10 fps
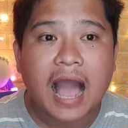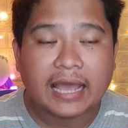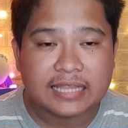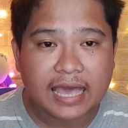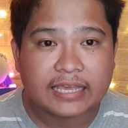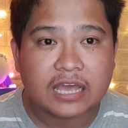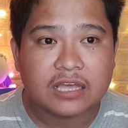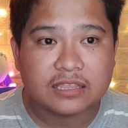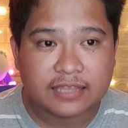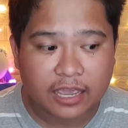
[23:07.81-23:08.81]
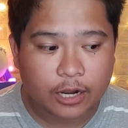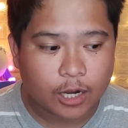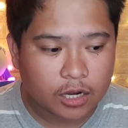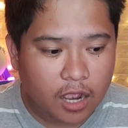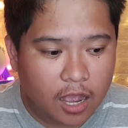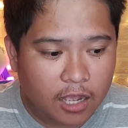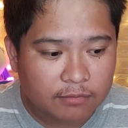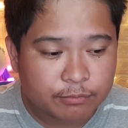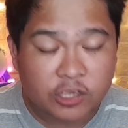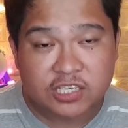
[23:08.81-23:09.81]
I like their
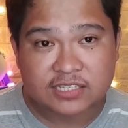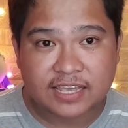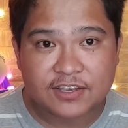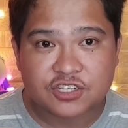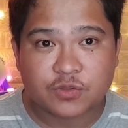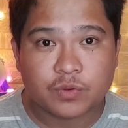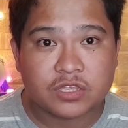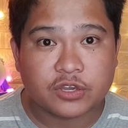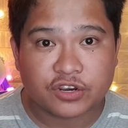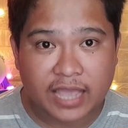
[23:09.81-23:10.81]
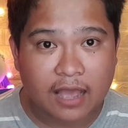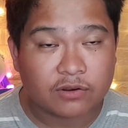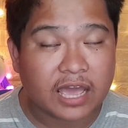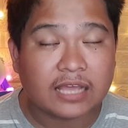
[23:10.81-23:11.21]
presentation with their gown,